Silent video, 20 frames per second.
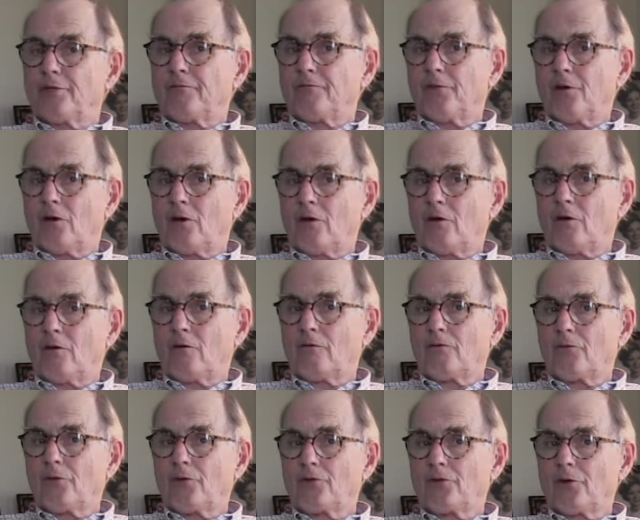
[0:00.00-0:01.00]

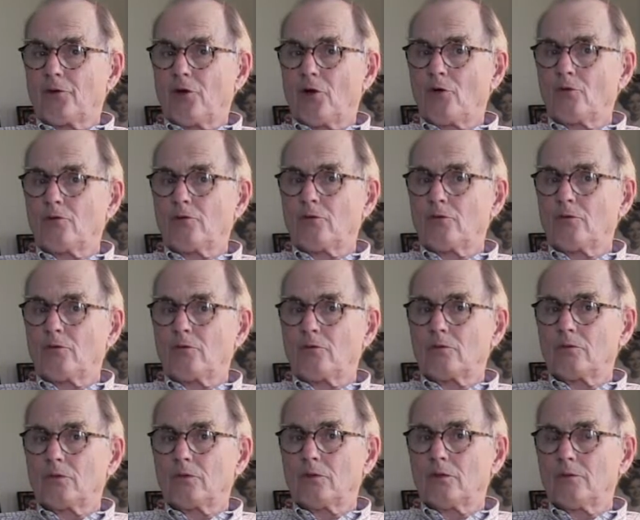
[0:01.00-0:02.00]
involved with the local